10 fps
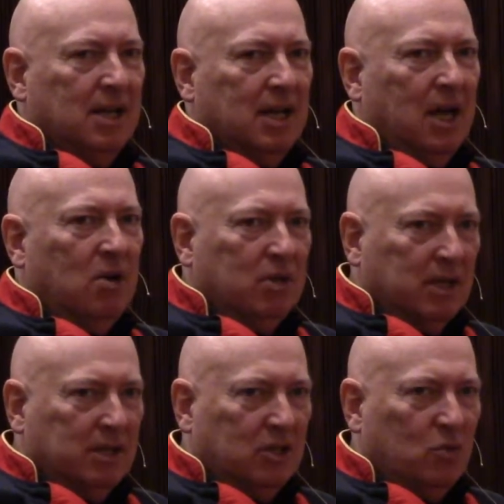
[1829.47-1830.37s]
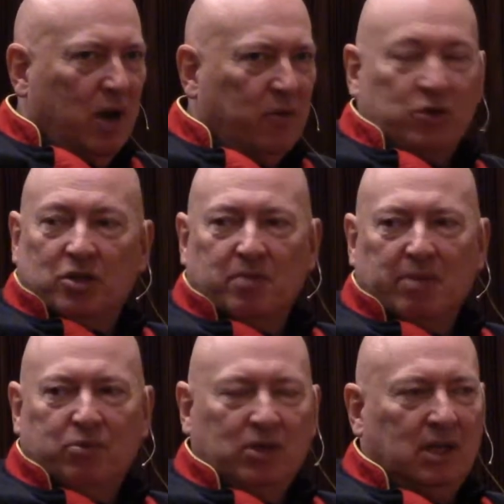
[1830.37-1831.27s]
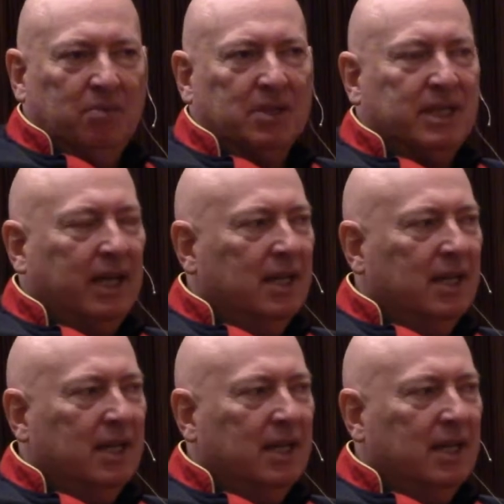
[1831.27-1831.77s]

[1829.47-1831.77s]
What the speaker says: I look at his wife, which is my bookkeeper, say,